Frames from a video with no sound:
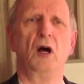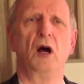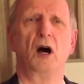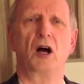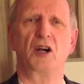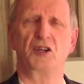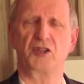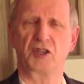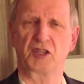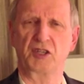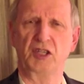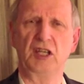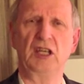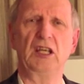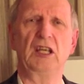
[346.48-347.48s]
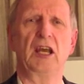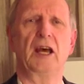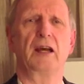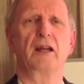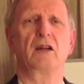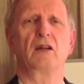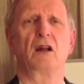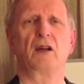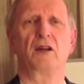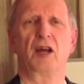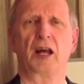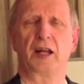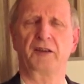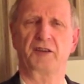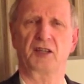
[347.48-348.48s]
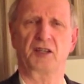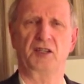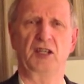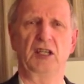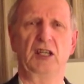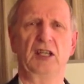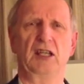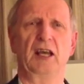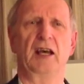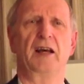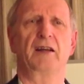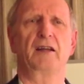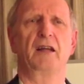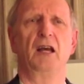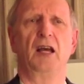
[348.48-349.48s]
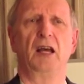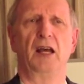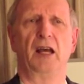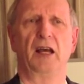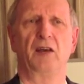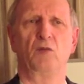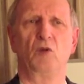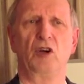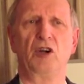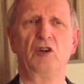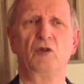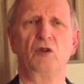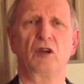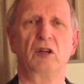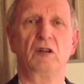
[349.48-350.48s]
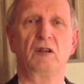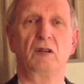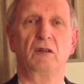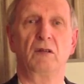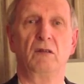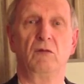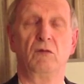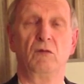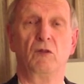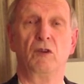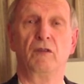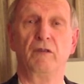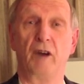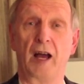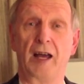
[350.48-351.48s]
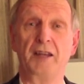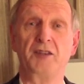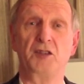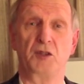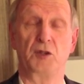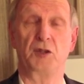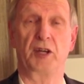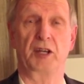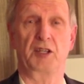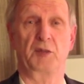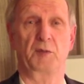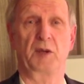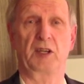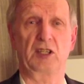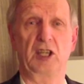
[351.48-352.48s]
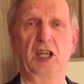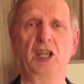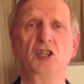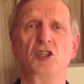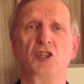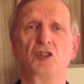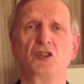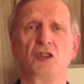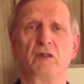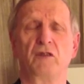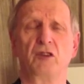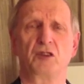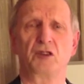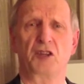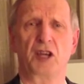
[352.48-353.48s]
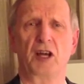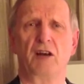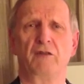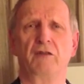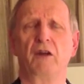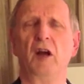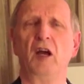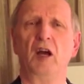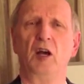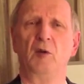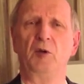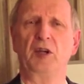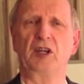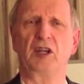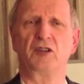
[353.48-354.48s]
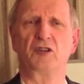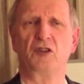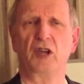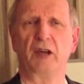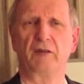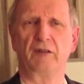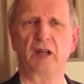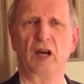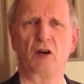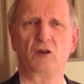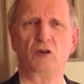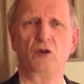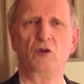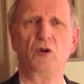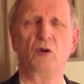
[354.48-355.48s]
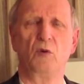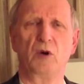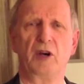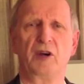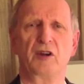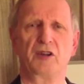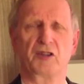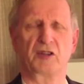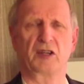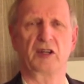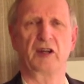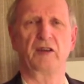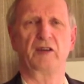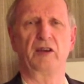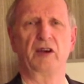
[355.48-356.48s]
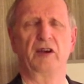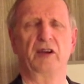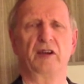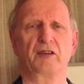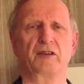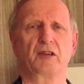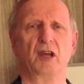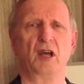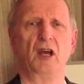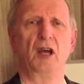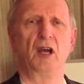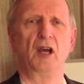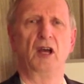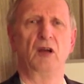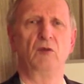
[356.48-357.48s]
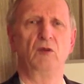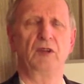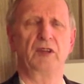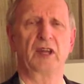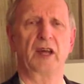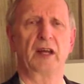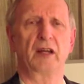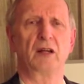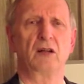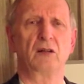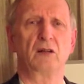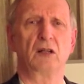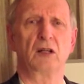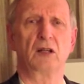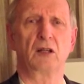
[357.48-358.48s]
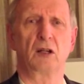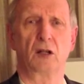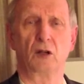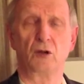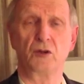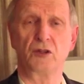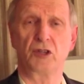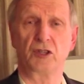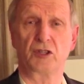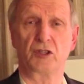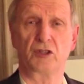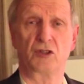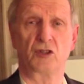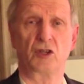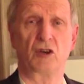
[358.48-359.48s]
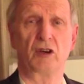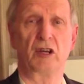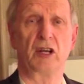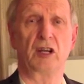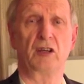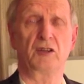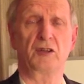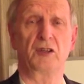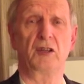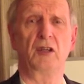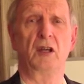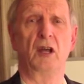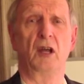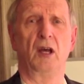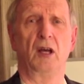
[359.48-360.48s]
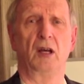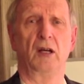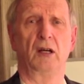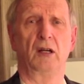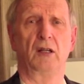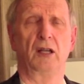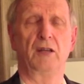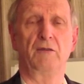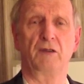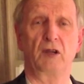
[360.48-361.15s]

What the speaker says: are succeeding at and are not succeeding at, and where you can revise your expectations of yourself because you have now new awareness in other areas. And with that, I'll close. This is Jerry Nelson, life